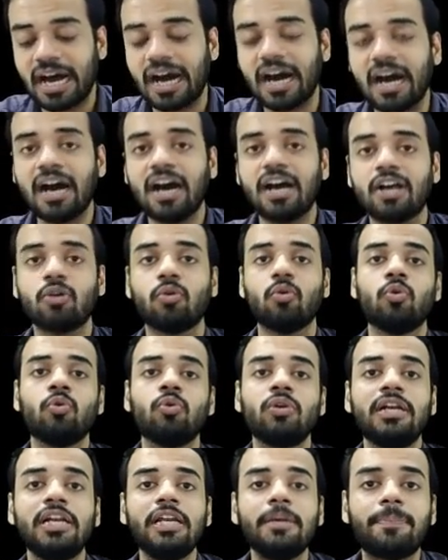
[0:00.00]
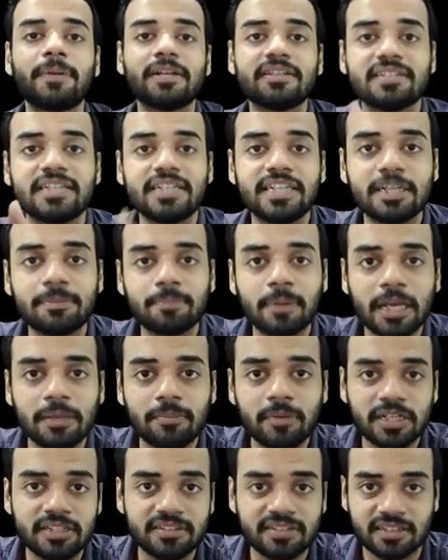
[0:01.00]
are only present in
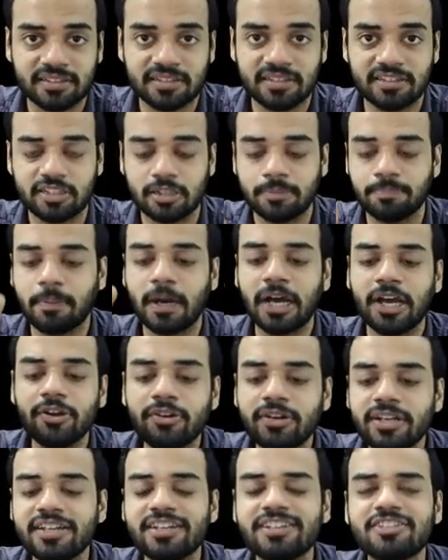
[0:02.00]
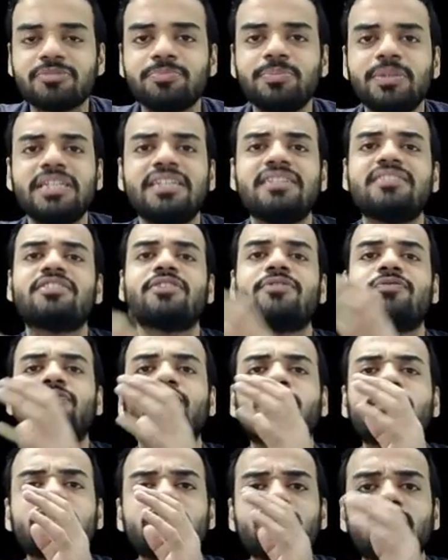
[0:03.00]
primary succession. Pioneers means the first